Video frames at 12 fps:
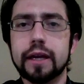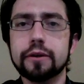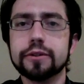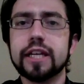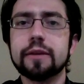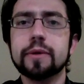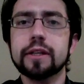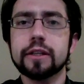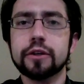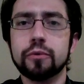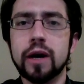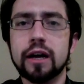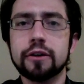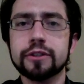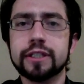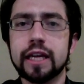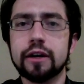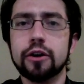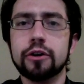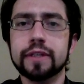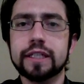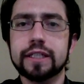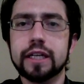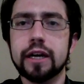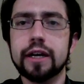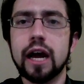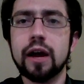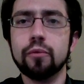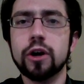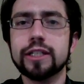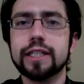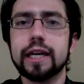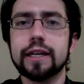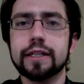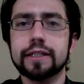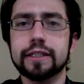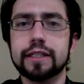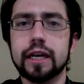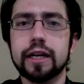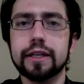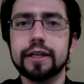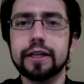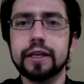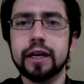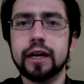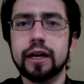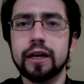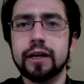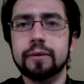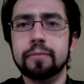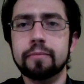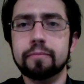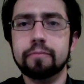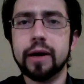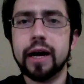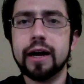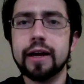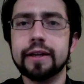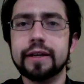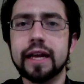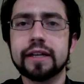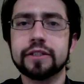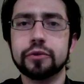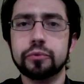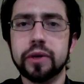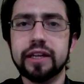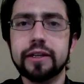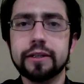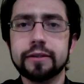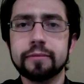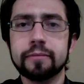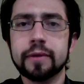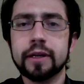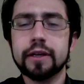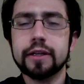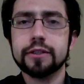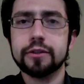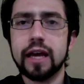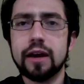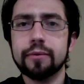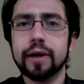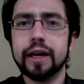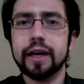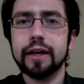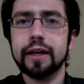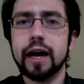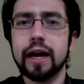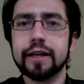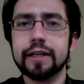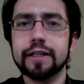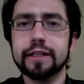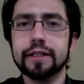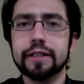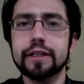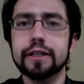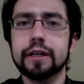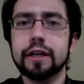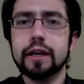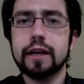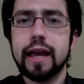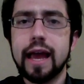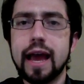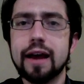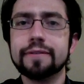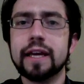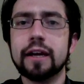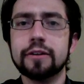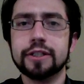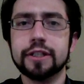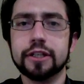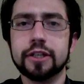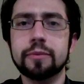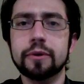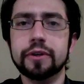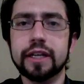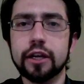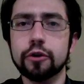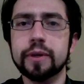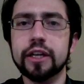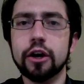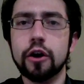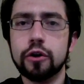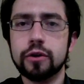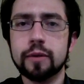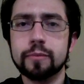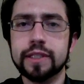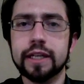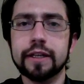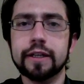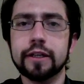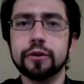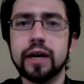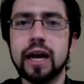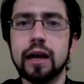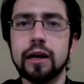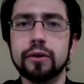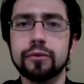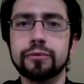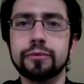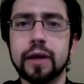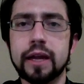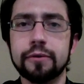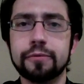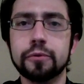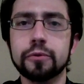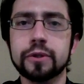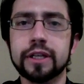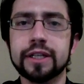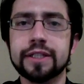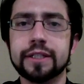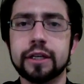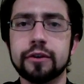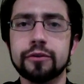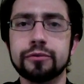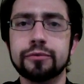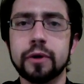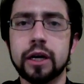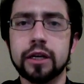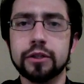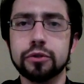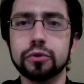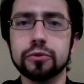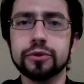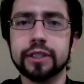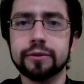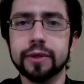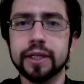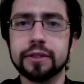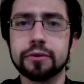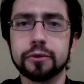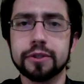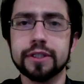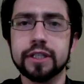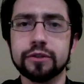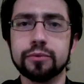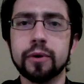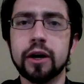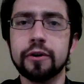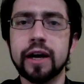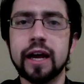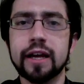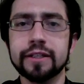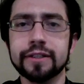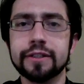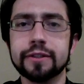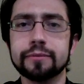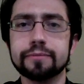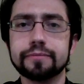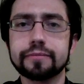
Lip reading: it'll take me a little while to get all of it done. I want to get it done by next week, so that way I can have that out to the community. It'll be all updated. It'll have a full list of tools and resources, as well as